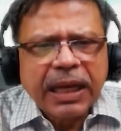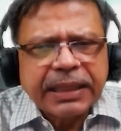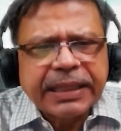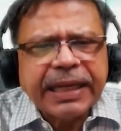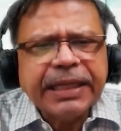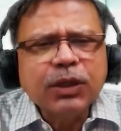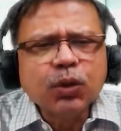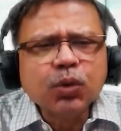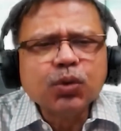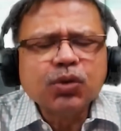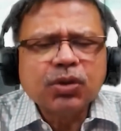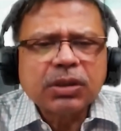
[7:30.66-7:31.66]
Then
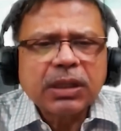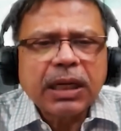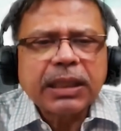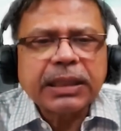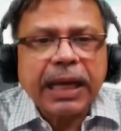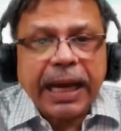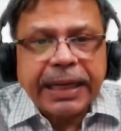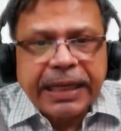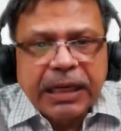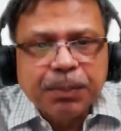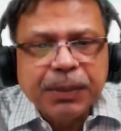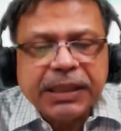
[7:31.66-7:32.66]
use the
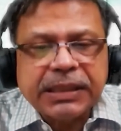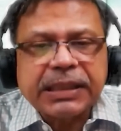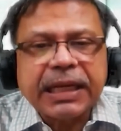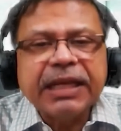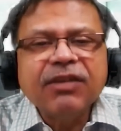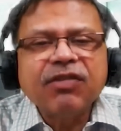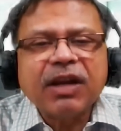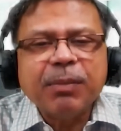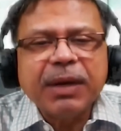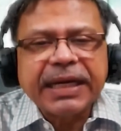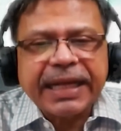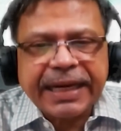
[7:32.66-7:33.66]
NLP's
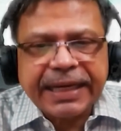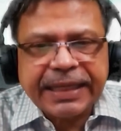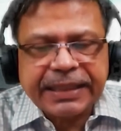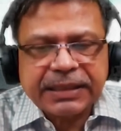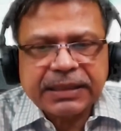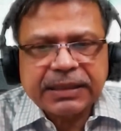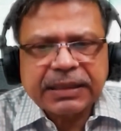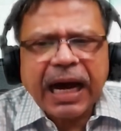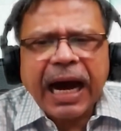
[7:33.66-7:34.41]
reframing techniques.